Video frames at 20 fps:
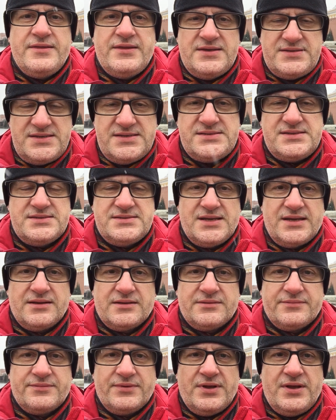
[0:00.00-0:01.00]
This is the
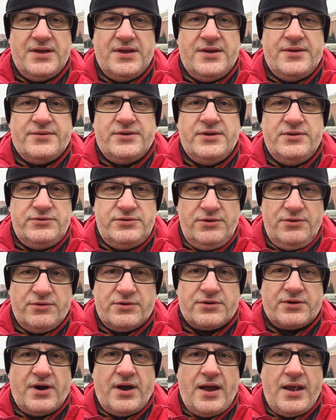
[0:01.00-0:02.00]
deal. You do your
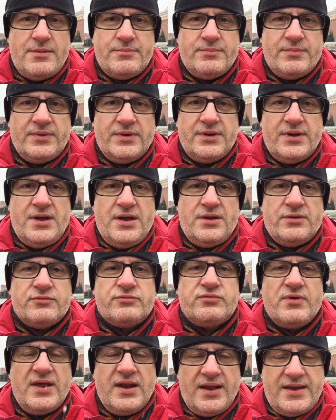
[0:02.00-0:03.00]
crime,
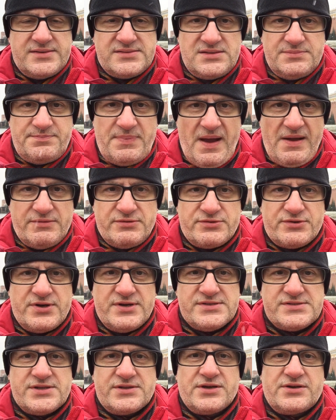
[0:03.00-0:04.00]
Realize the
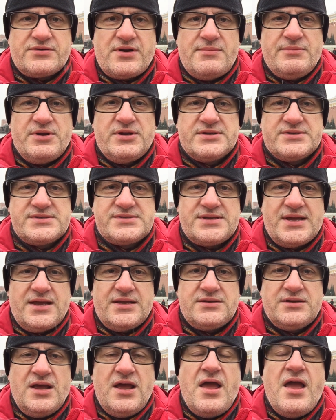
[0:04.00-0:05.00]
boundaries that the Kremlin has
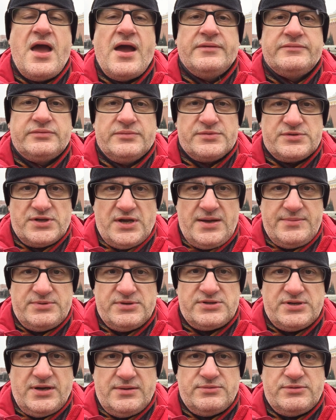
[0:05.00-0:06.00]
set, and from time
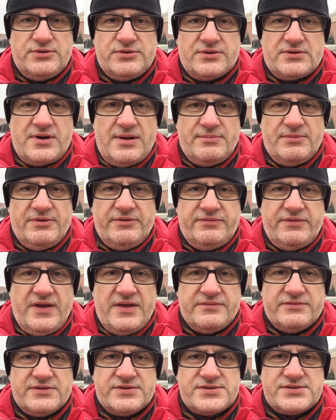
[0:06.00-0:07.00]
to time do the Kremlin
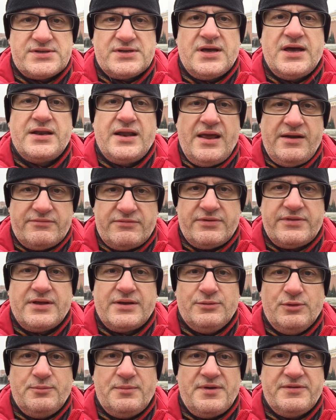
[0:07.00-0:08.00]
favors, and
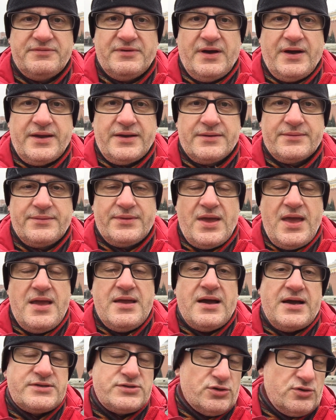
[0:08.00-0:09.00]
everything will be fine.
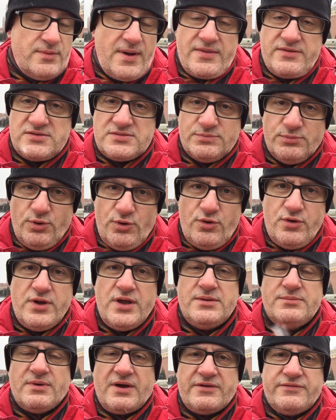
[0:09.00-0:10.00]
I talk about this more
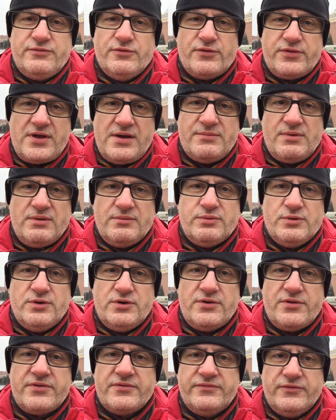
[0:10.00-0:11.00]
in my forthcoming
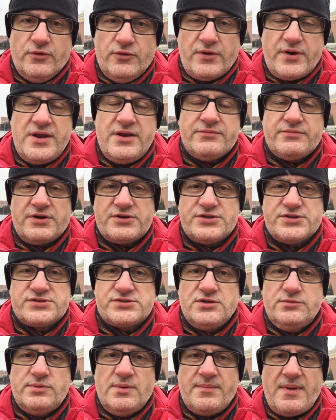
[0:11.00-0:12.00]
book, The Vory, Russia's
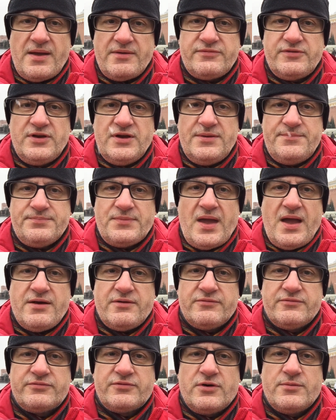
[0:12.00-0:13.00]
Super Mafia,
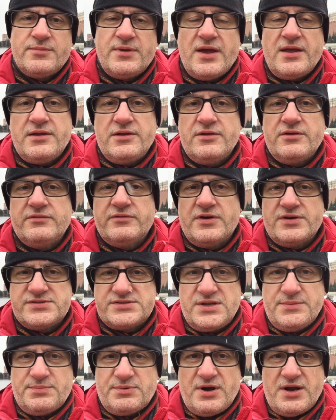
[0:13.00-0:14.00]
out from Yale
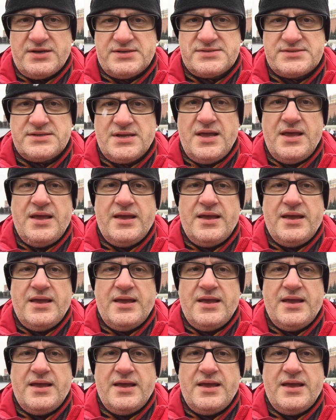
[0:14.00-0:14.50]
University Press